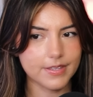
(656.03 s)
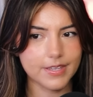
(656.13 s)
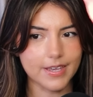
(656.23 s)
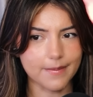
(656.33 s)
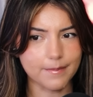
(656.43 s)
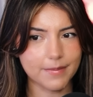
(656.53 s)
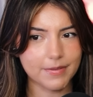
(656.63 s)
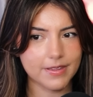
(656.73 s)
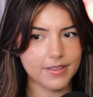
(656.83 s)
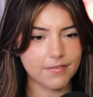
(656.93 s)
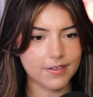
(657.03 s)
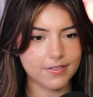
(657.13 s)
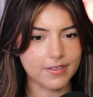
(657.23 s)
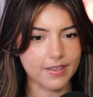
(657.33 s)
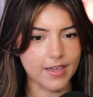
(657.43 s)
Yeah, maybe leave
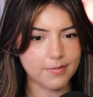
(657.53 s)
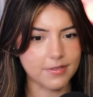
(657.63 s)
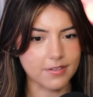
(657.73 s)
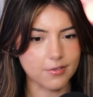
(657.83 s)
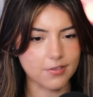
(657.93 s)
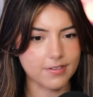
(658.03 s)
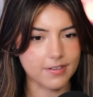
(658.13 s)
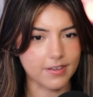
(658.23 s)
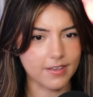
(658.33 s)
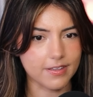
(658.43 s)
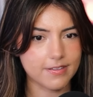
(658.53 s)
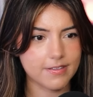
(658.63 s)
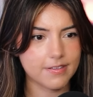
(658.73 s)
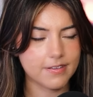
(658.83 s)
out the captain just in case.